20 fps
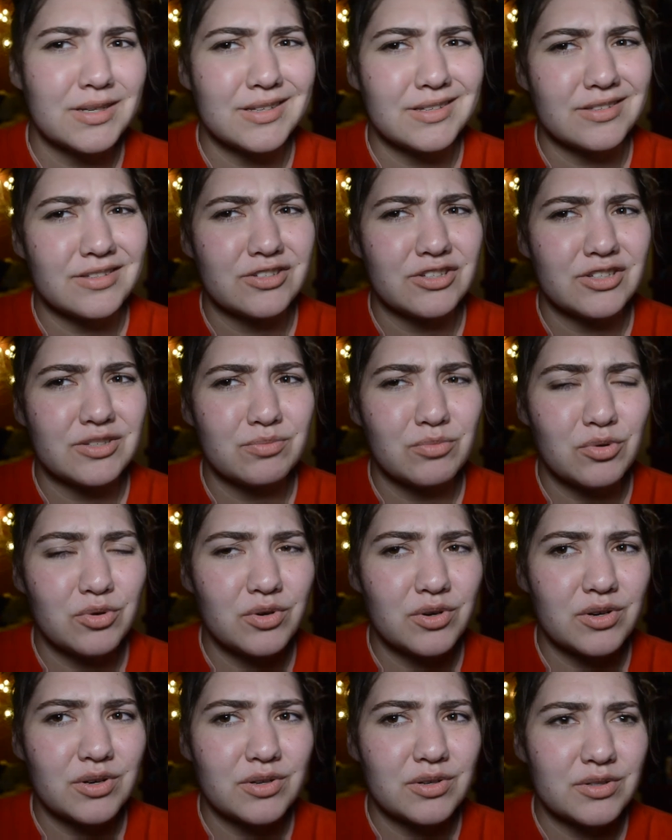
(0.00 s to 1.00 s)
is just
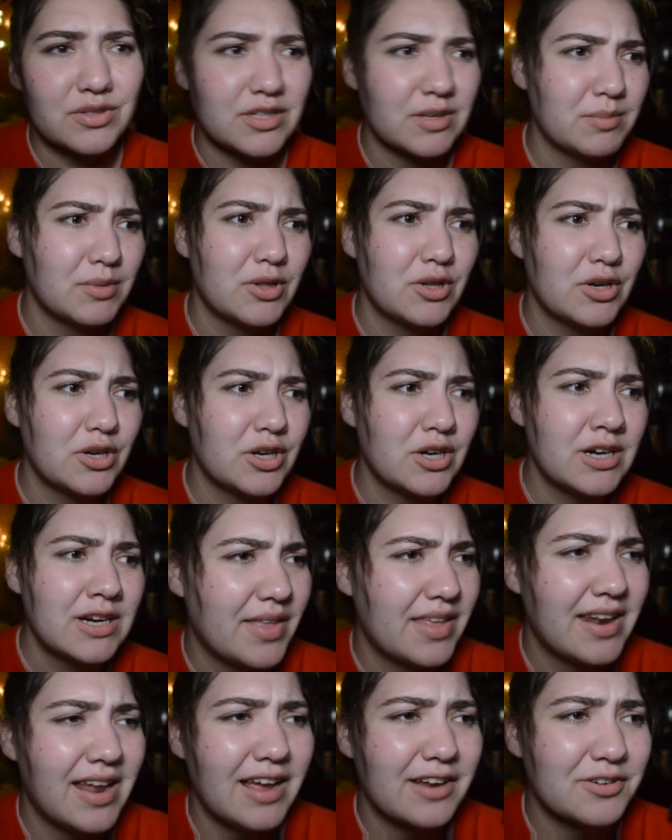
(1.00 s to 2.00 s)
more similar,
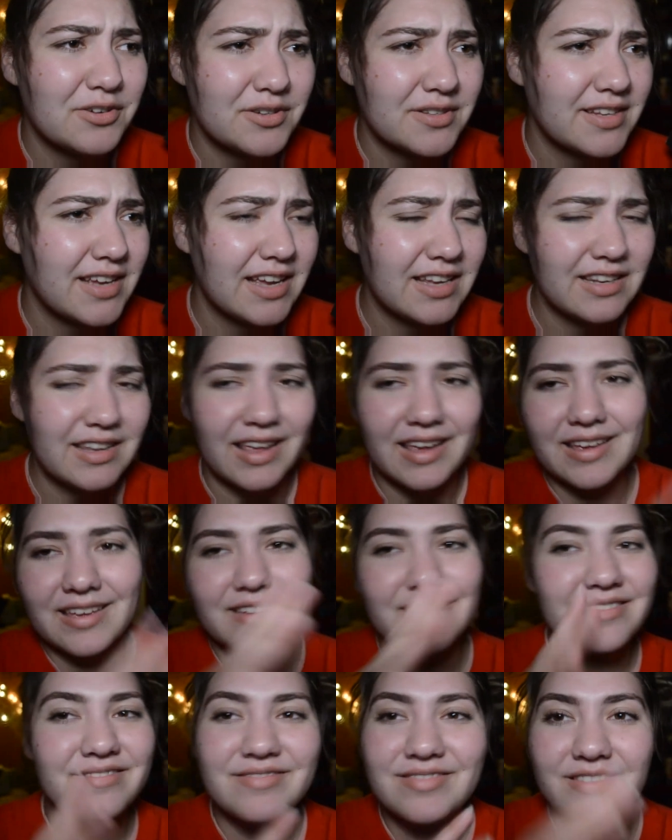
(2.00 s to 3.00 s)
and I understand, like,
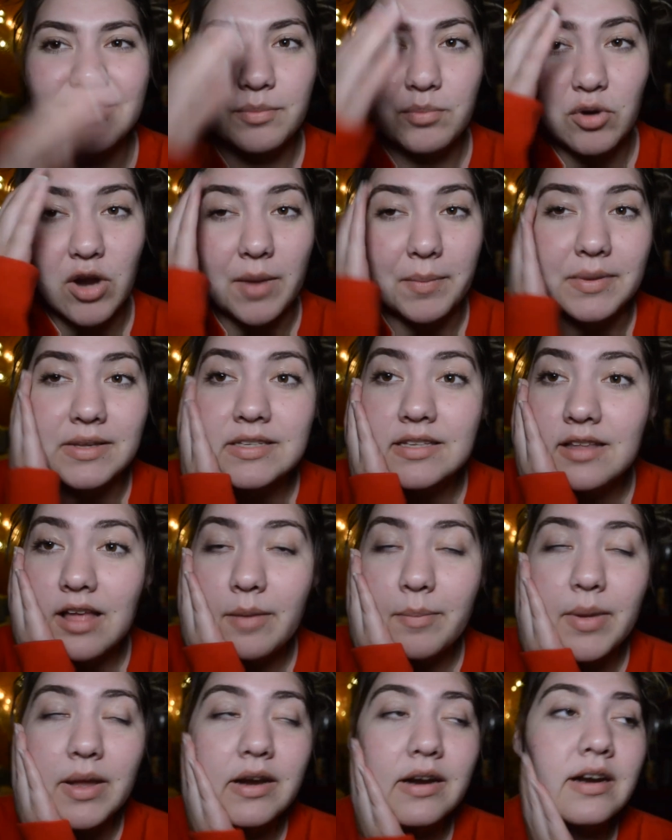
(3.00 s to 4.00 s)
the premise a
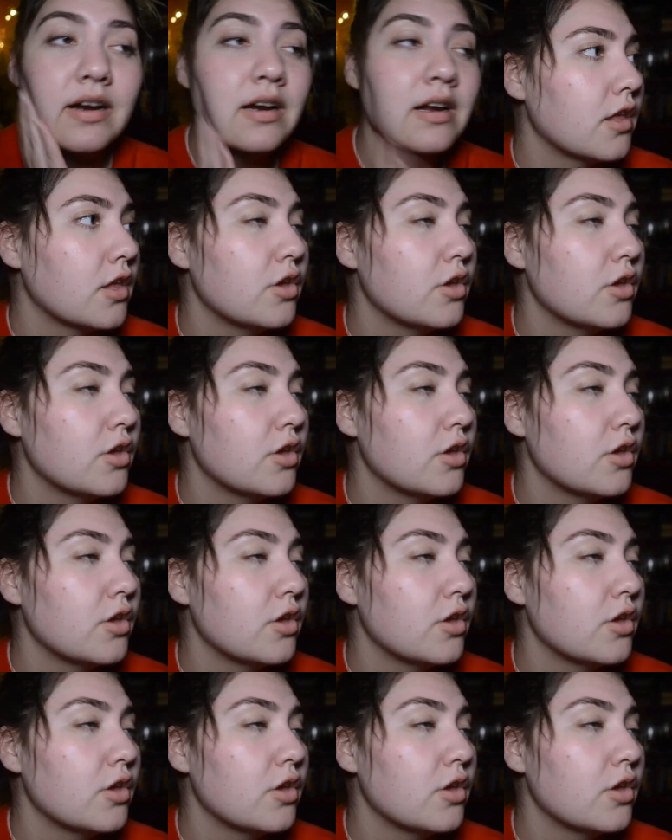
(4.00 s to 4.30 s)
lot better.